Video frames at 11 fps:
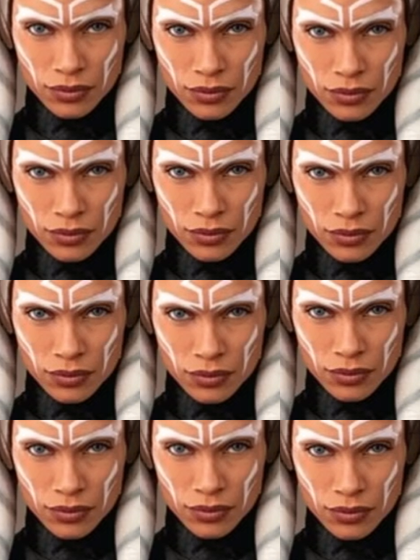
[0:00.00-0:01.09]

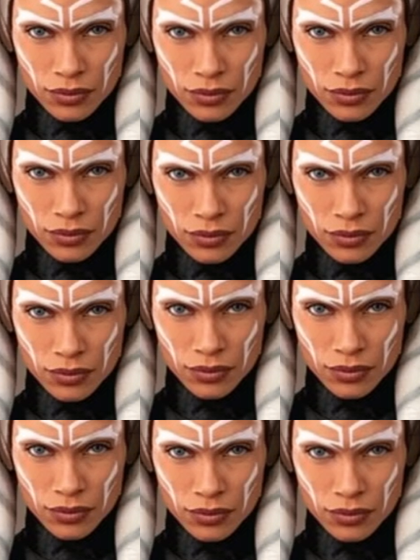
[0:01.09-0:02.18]

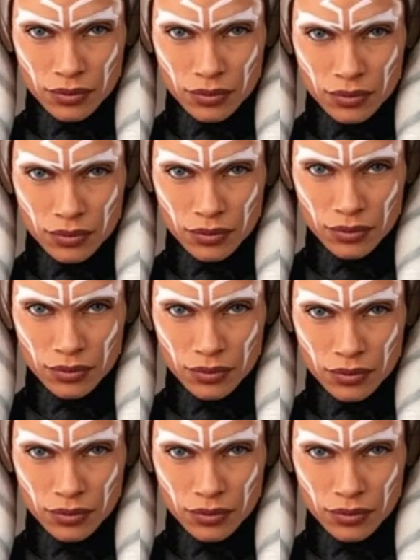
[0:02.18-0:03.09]
[no speech]